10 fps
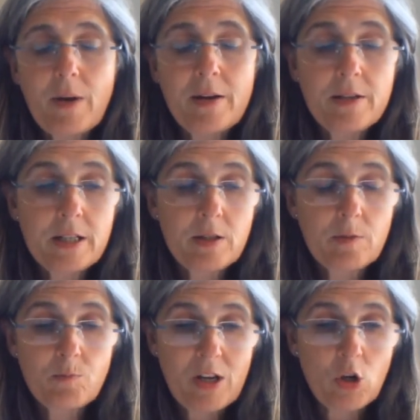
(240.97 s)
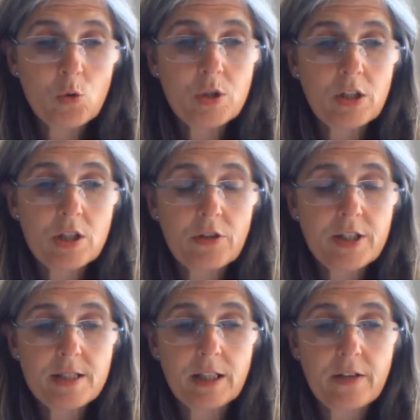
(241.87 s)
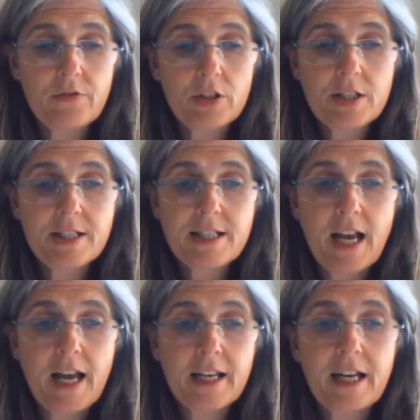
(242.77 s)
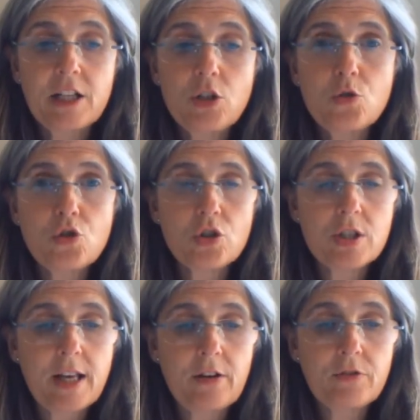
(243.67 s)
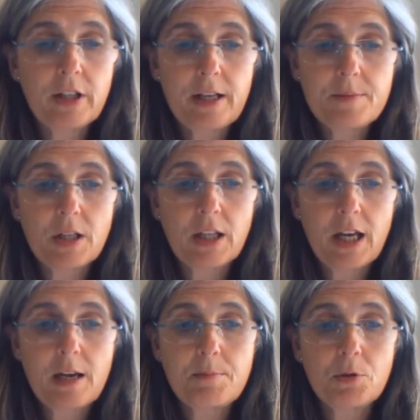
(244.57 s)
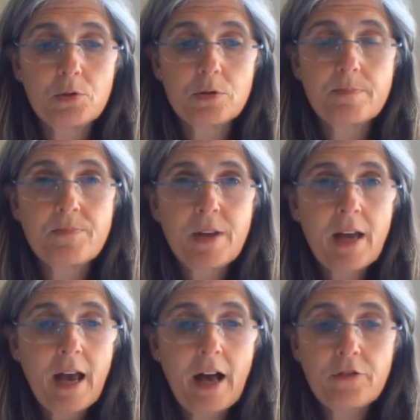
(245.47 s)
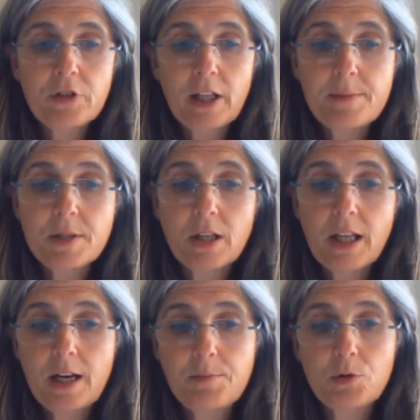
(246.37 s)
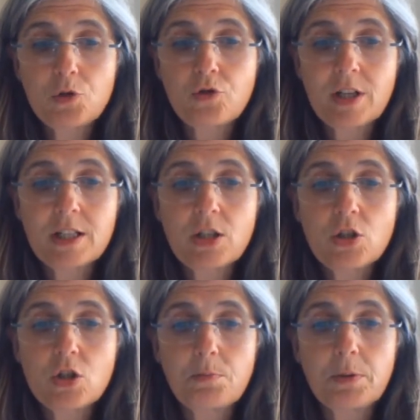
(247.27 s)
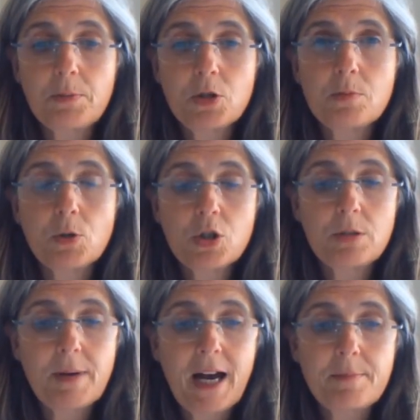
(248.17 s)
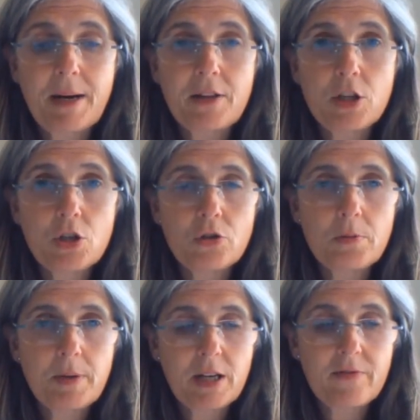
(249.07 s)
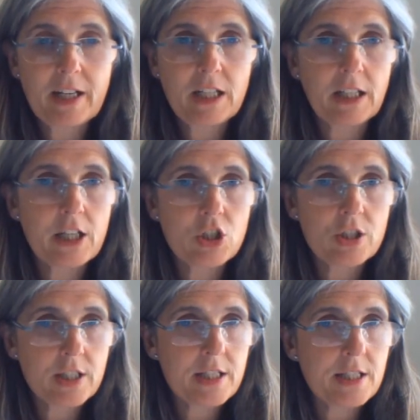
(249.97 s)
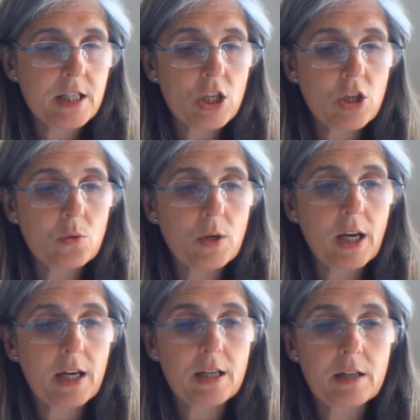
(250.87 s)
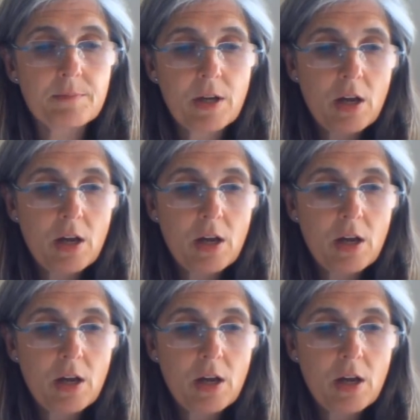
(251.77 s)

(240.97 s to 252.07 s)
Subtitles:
And it goes on this leaflet to say, can you trust the health claims on labels? Health claims on labels, drinks and supplements must abide by the European regulations. This is in the UK.